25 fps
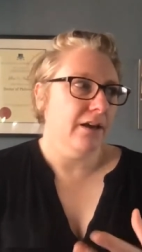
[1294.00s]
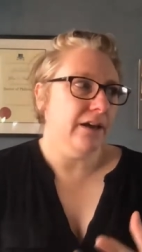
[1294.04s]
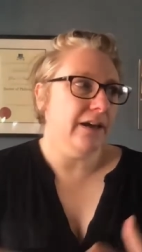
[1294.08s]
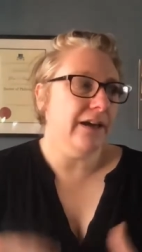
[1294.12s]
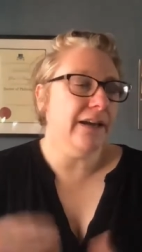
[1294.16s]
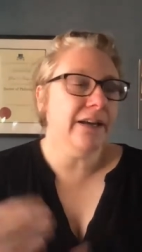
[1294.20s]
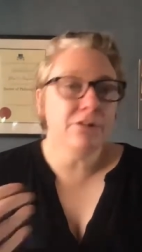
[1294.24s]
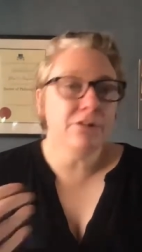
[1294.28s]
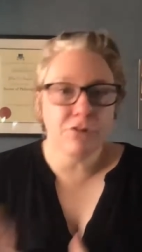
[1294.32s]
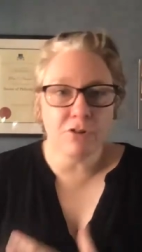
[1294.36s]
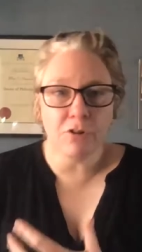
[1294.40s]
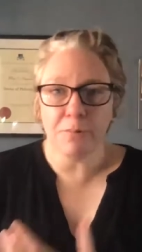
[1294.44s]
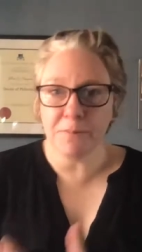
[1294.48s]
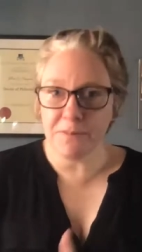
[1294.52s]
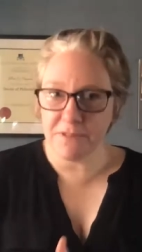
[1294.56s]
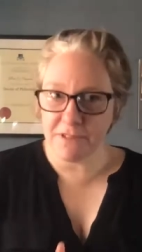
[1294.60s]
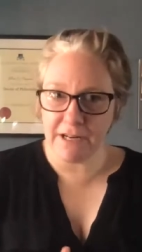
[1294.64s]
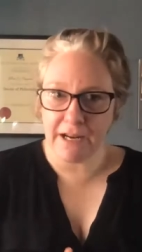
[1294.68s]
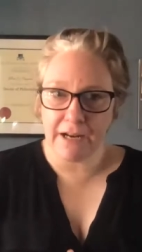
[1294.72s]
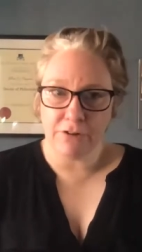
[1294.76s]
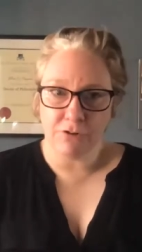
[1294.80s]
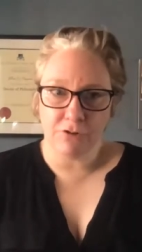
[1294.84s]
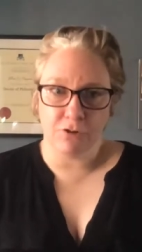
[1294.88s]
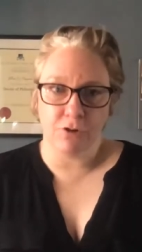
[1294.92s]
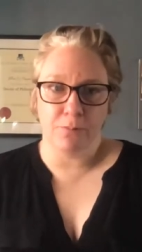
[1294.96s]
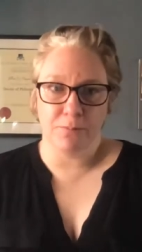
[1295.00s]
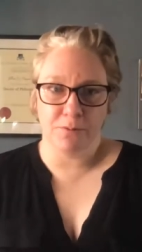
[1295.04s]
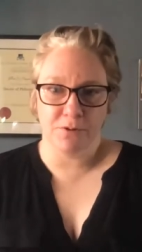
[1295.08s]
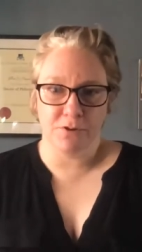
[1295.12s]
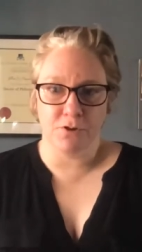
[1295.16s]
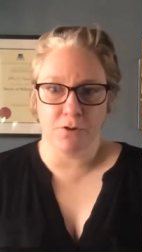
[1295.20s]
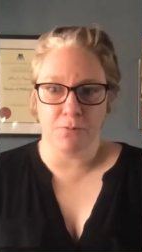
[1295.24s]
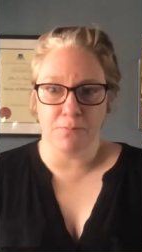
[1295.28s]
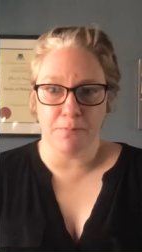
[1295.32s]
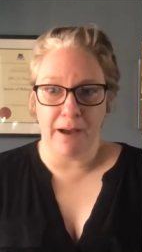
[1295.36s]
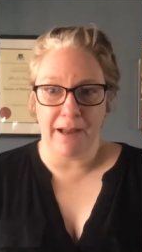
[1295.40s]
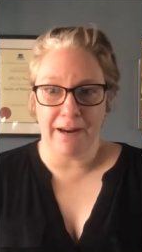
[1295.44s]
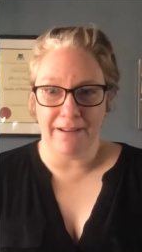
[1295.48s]
in groups and out groups
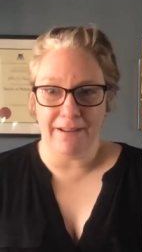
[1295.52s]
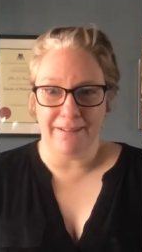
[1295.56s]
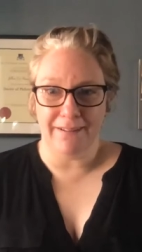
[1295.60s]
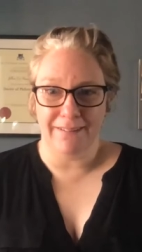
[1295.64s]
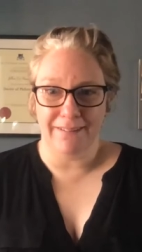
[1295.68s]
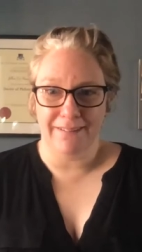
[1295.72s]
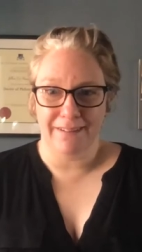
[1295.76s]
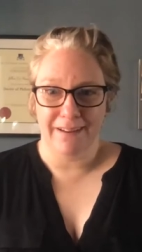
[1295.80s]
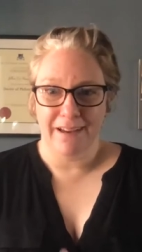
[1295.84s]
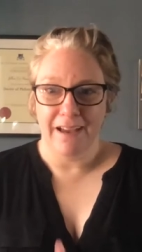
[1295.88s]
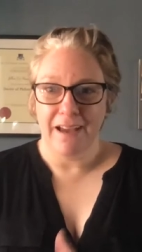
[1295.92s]
do matter.